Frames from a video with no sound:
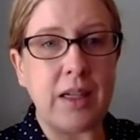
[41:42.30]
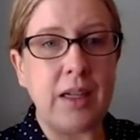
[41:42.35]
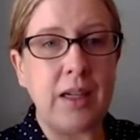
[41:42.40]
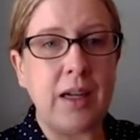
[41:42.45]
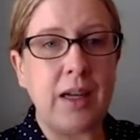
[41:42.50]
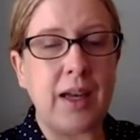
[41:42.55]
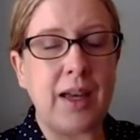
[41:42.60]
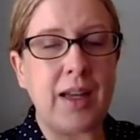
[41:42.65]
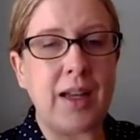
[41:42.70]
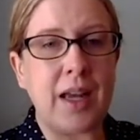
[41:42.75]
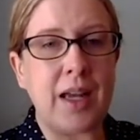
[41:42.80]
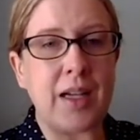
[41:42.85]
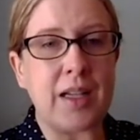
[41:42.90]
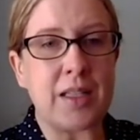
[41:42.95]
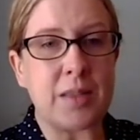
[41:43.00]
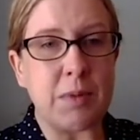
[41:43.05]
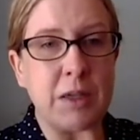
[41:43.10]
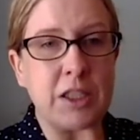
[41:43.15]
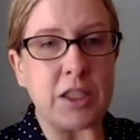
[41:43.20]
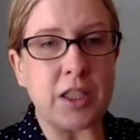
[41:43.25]
and
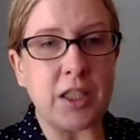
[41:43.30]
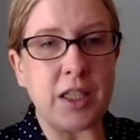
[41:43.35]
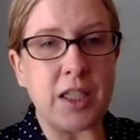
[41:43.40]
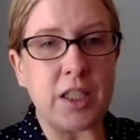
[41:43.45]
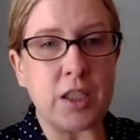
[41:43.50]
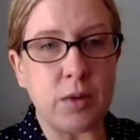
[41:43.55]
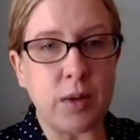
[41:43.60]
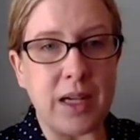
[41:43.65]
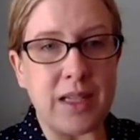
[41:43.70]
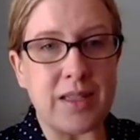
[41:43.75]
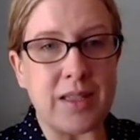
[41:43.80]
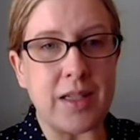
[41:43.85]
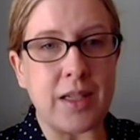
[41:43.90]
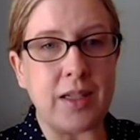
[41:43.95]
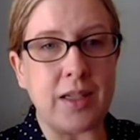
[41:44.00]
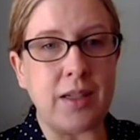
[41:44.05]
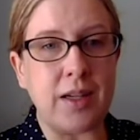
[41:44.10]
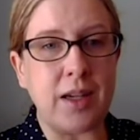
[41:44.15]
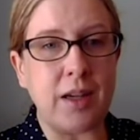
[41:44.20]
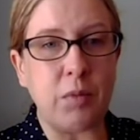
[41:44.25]
especially trust
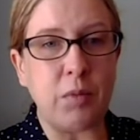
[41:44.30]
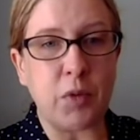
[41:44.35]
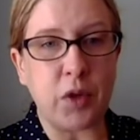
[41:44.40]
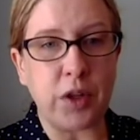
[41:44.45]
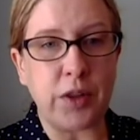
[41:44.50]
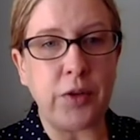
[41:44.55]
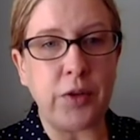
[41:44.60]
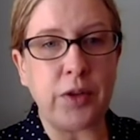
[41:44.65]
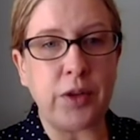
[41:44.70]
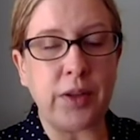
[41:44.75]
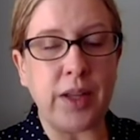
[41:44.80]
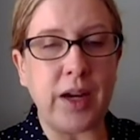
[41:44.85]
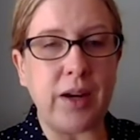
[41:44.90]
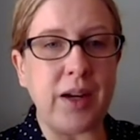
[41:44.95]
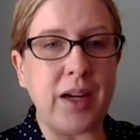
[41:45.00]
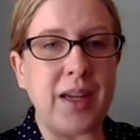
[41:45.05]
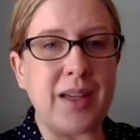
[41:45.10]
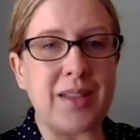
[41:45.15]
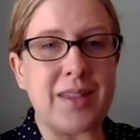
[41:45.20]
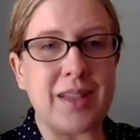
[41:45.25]
in more local
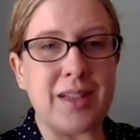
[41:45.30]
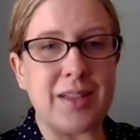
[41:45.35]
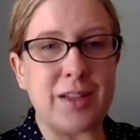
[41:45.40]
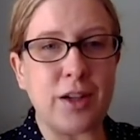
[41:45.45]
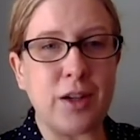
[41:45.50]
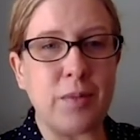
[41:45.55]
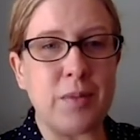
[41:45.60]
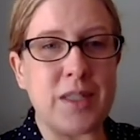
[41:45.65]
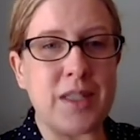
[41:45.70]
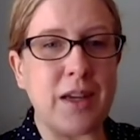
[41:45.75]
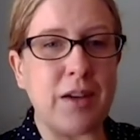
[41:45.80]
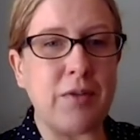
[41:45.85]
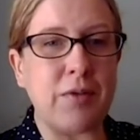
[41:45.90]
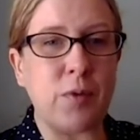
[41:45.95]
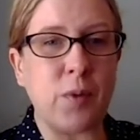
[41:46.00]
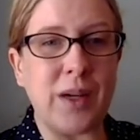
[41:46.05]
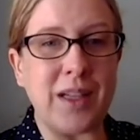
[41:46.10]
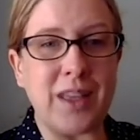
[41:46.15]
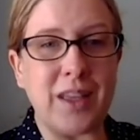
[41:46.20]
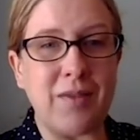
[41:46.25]
areas in terms of
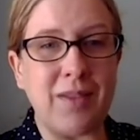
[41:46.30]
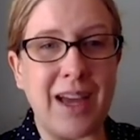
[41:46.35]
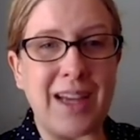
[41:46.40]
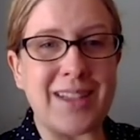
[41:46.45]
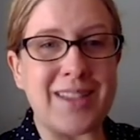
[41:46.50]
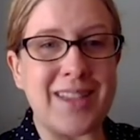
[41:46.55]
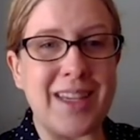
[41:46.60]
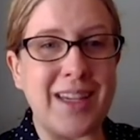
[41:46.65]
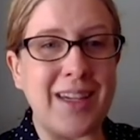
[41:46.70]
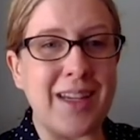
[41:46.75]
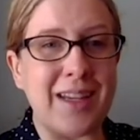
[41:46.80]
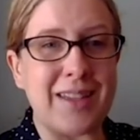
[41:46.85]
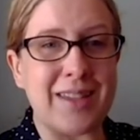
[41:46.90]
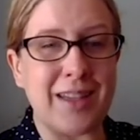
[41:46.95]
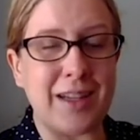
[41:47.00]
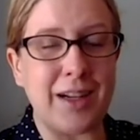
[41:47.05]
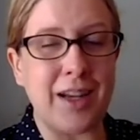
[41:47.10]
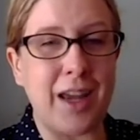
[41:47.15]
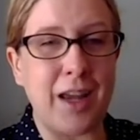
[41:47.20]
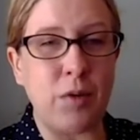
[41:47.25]
what the vaccine is
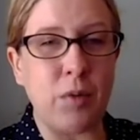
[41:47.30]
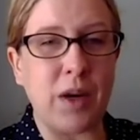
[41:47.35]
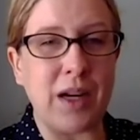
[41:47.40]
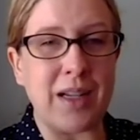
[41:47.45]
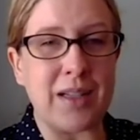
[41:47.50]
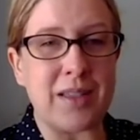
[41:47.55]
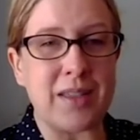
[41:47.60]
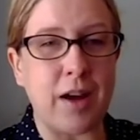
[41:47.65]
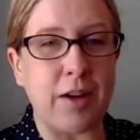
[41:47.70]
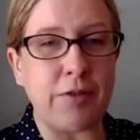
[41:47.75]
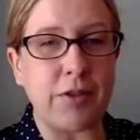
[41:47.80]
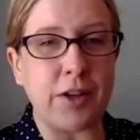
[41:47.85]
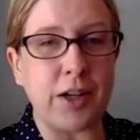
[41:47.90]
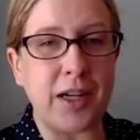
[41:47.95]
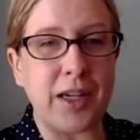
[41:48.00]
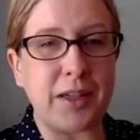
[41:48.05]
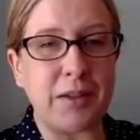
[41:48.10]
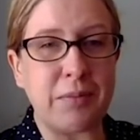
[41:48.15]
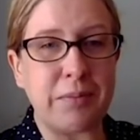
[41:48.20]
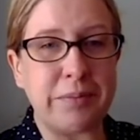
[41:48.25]
and what it's
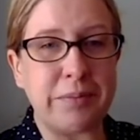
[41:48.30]
offering.